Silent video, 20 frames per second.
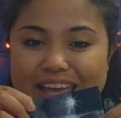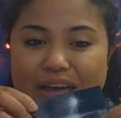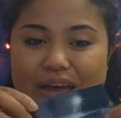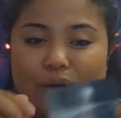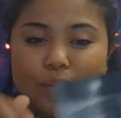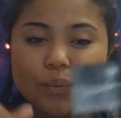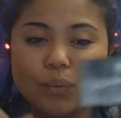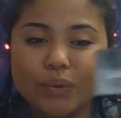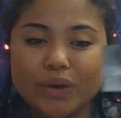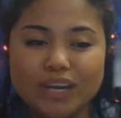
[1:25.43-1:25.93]

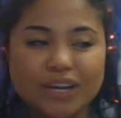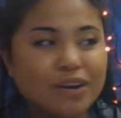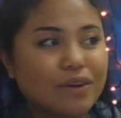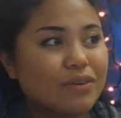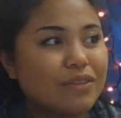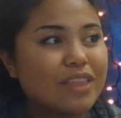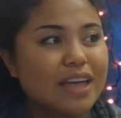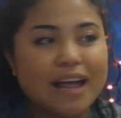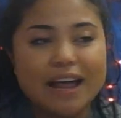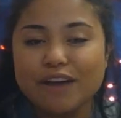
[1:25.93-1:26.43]
We
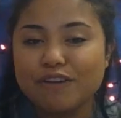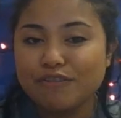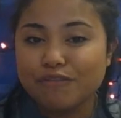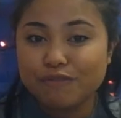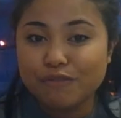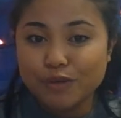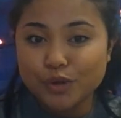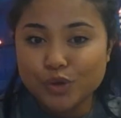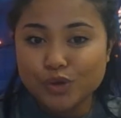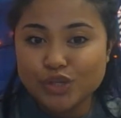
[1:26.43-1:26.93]
know that a
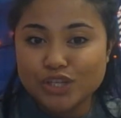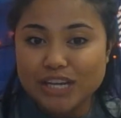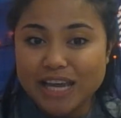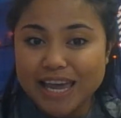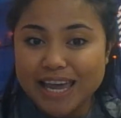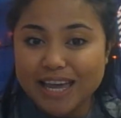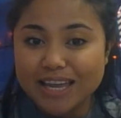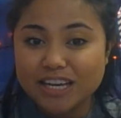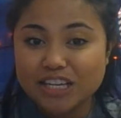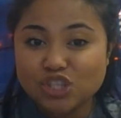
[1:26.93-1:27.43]
food
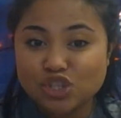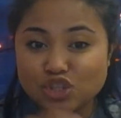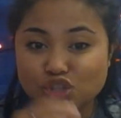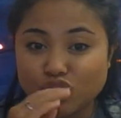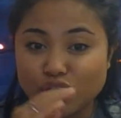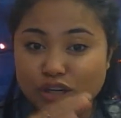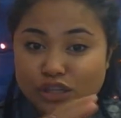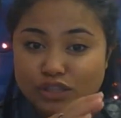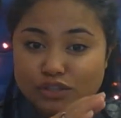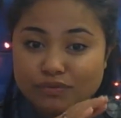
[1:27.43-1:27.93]
chain
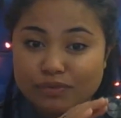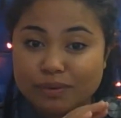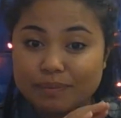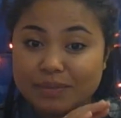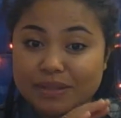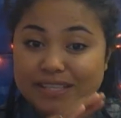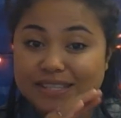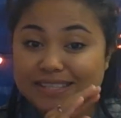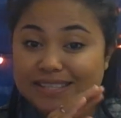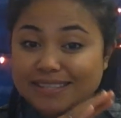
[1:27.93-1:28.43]
starts
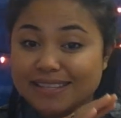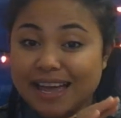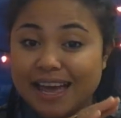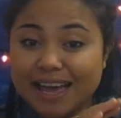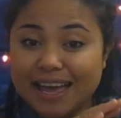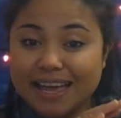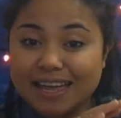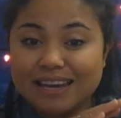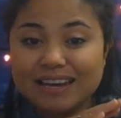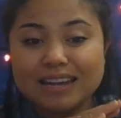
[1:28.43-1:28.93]
from the
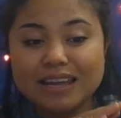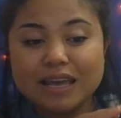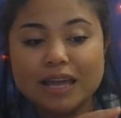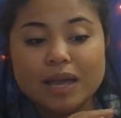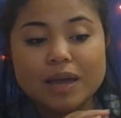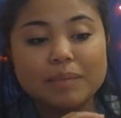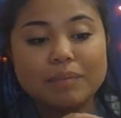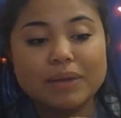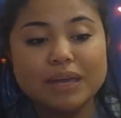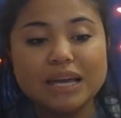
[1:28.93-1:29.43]
sun
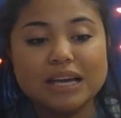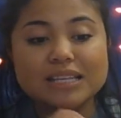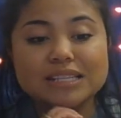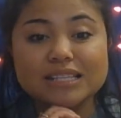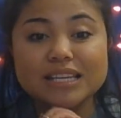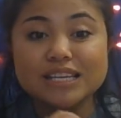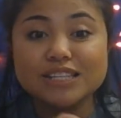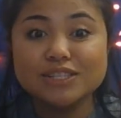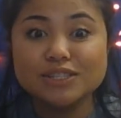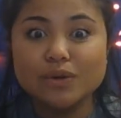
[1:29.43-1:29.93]

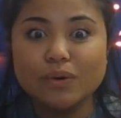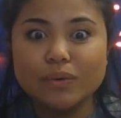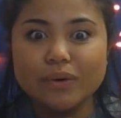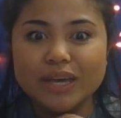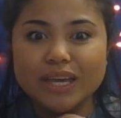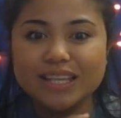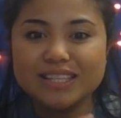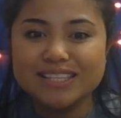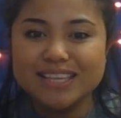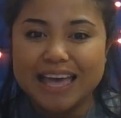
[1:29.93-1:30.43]
because it's
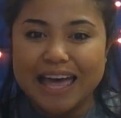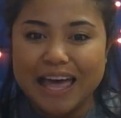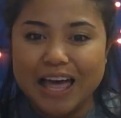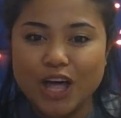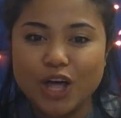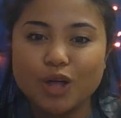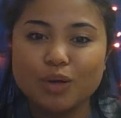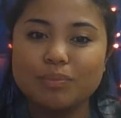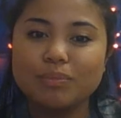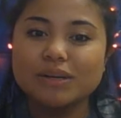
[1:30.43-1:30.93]
going to
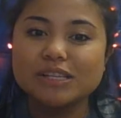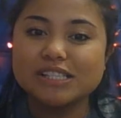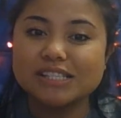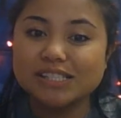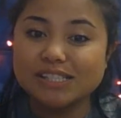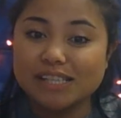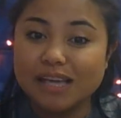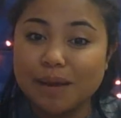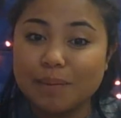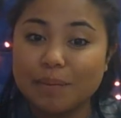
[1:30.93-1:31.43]
help
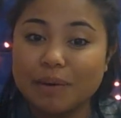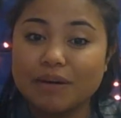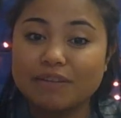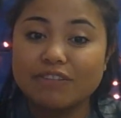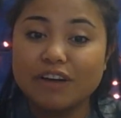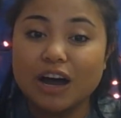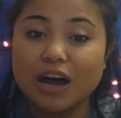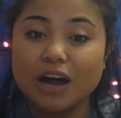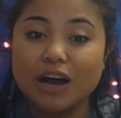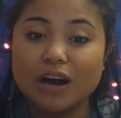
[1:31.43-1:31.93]
some
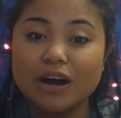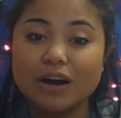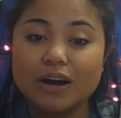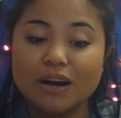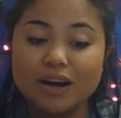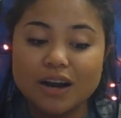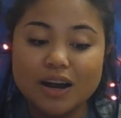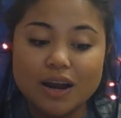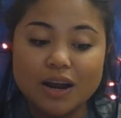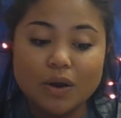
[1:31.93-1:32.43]
of
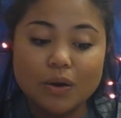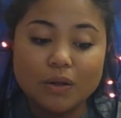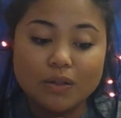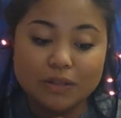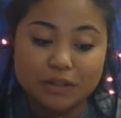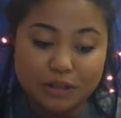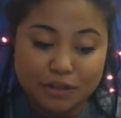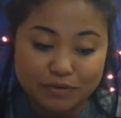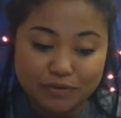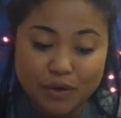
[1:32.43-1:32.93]
our
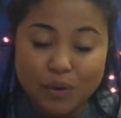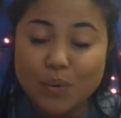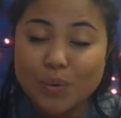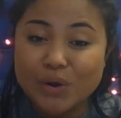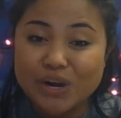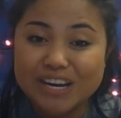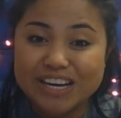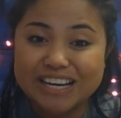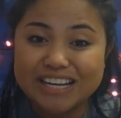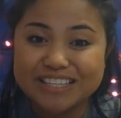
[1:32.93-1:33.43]
living
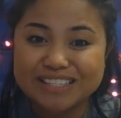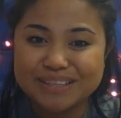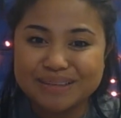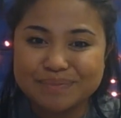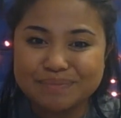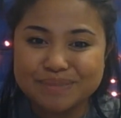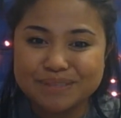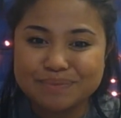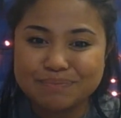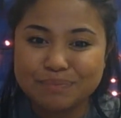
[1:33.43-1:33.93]

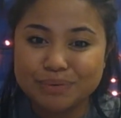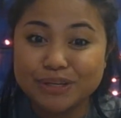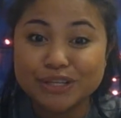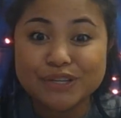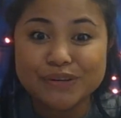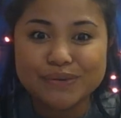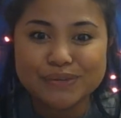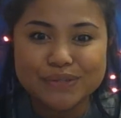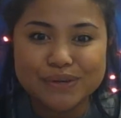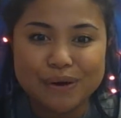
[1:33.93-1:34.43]
organisms
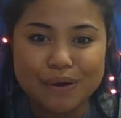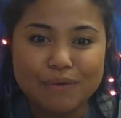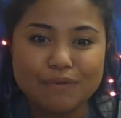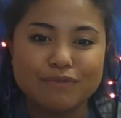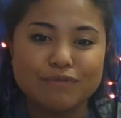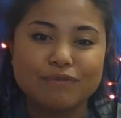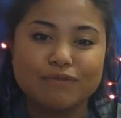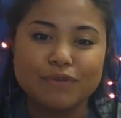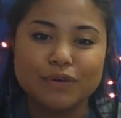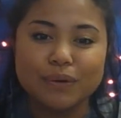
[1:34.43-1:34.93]
produce their
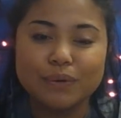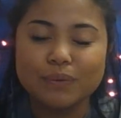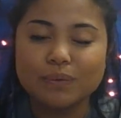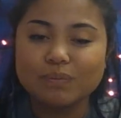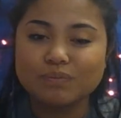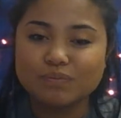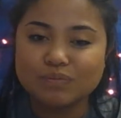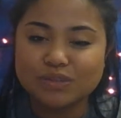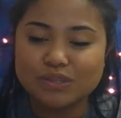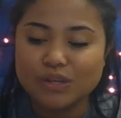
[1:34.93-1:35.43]
own food.
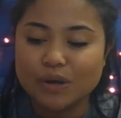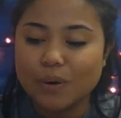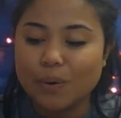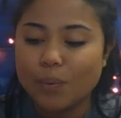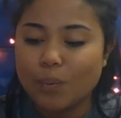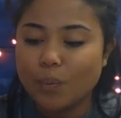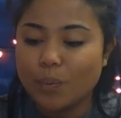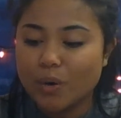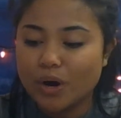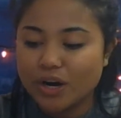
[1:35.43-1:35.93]

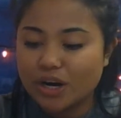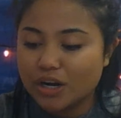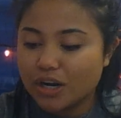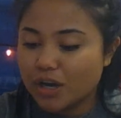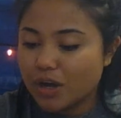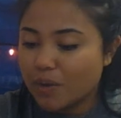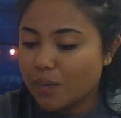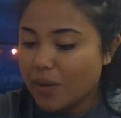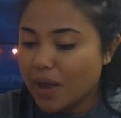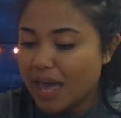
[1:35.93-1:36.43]
So we're going
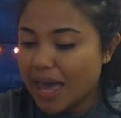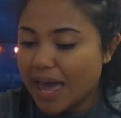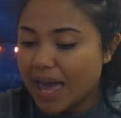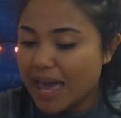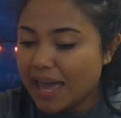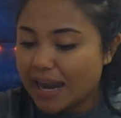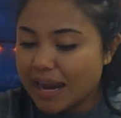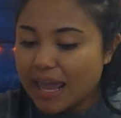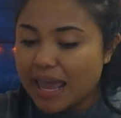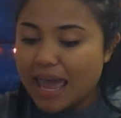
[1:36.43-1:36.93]
to go
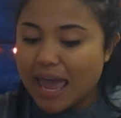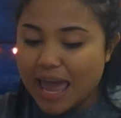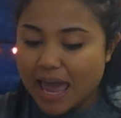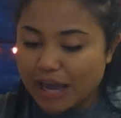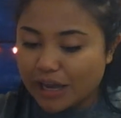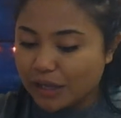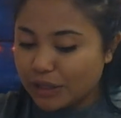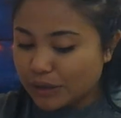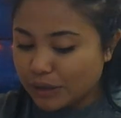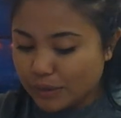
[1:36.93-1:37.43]
ahead
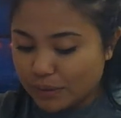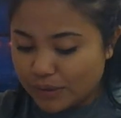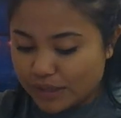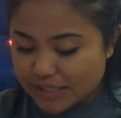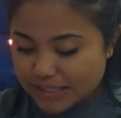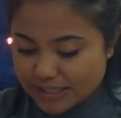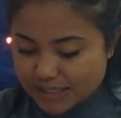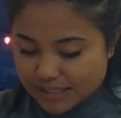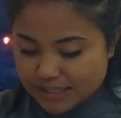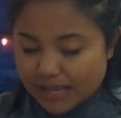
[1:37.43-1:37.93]
and glue
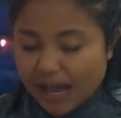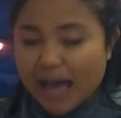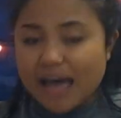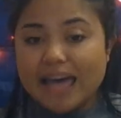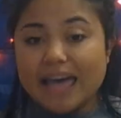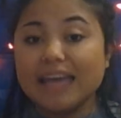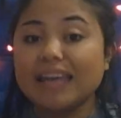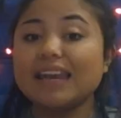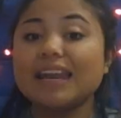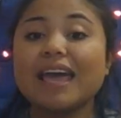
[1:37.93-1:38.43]
the
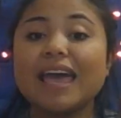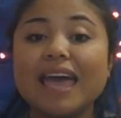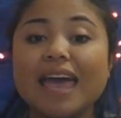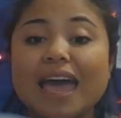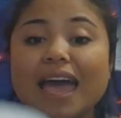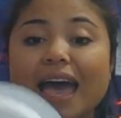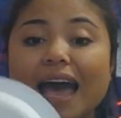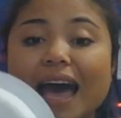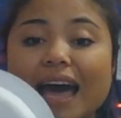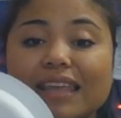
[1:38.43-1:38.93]
sun
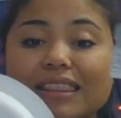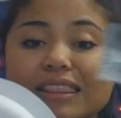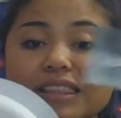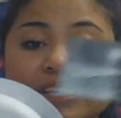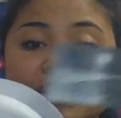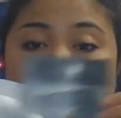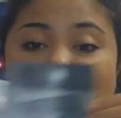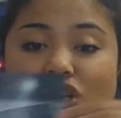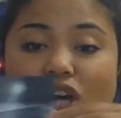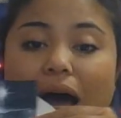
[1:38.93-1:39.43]
at
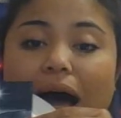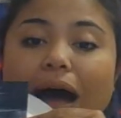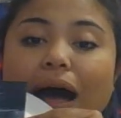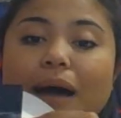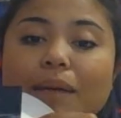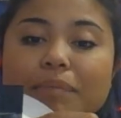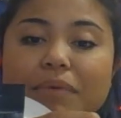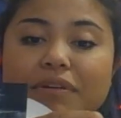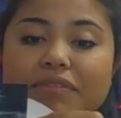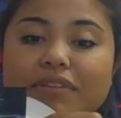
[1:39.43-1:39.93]
the
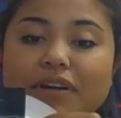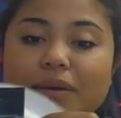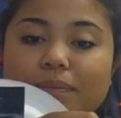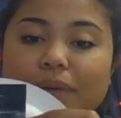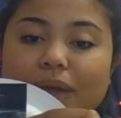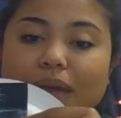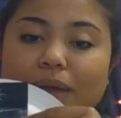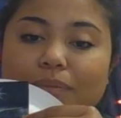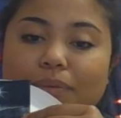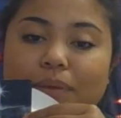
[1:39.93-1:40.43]
top of our
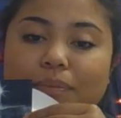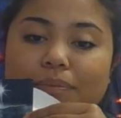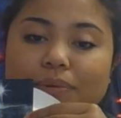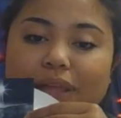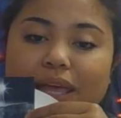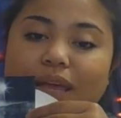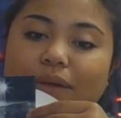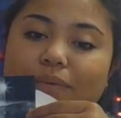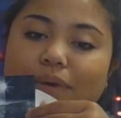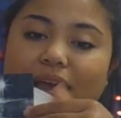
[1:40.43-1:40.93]
paper
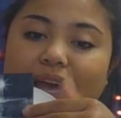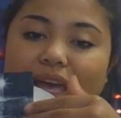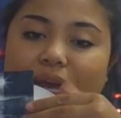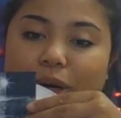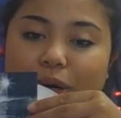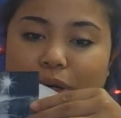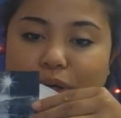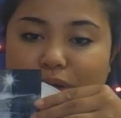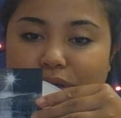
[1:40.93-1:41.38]
plate right here.